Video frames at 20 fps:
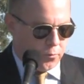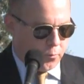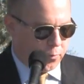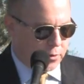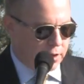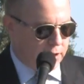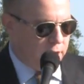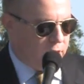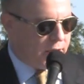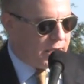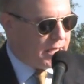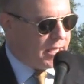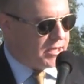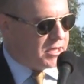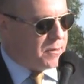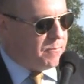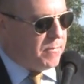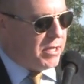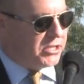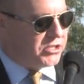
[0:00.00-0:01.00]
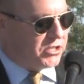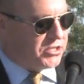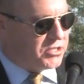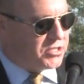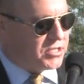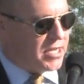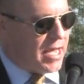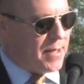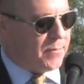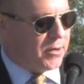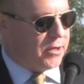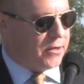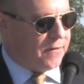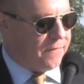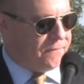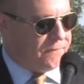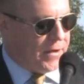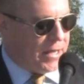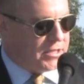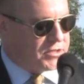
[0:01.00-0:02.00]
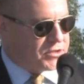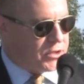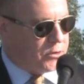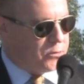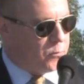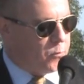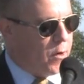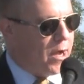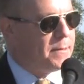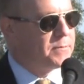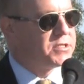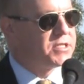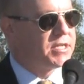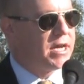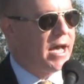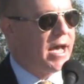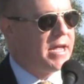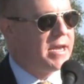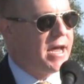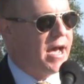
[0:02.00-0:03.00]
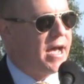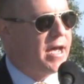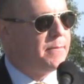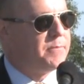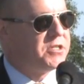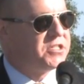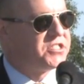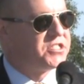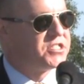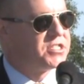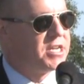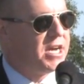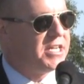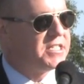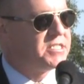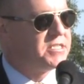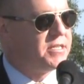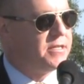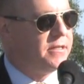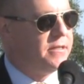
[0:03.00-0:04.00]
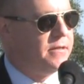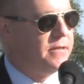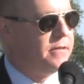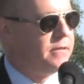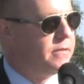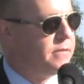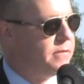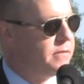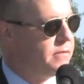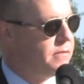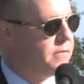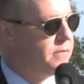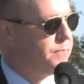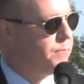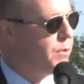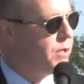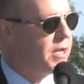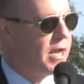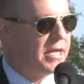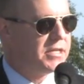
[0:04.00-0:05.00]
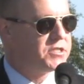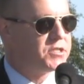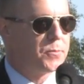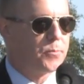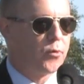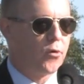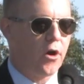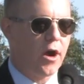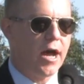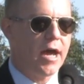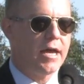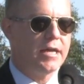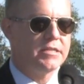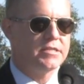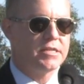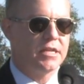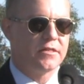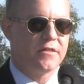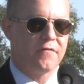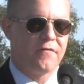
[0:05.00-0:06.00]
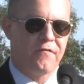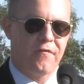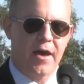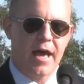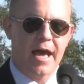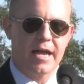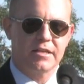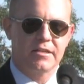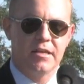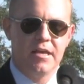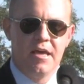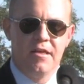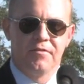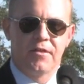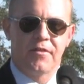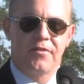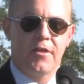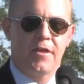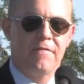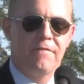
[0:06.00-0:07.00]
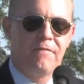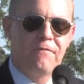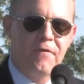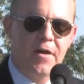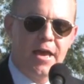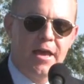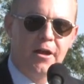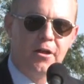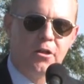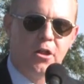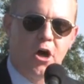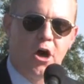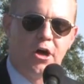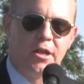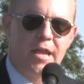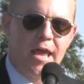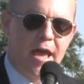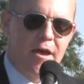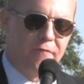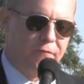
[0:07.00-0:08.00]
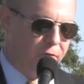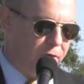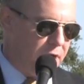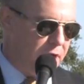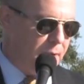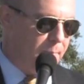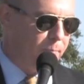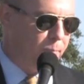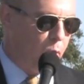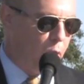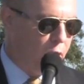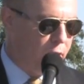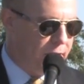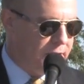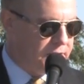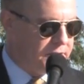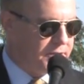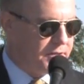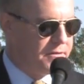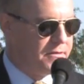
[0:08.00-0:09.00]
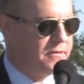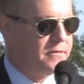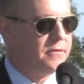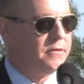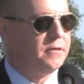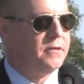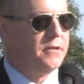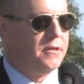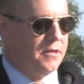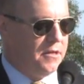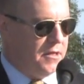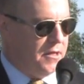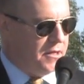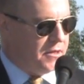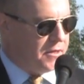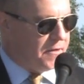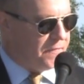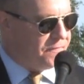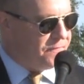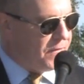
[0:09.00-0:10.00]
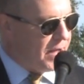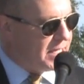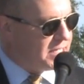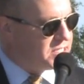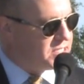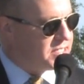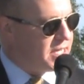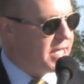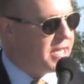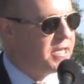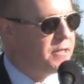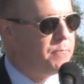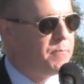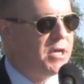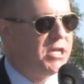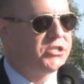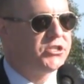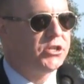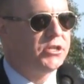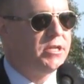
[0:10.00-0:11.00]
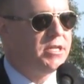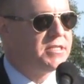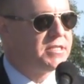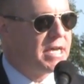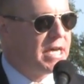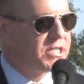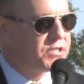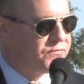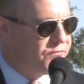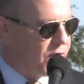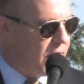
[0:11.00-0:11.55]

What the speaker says: When looking at the mission statement on the Fed's own website, I am disgusted, but not surprised at the fact that they fail on every point. The Fed's stated mission is as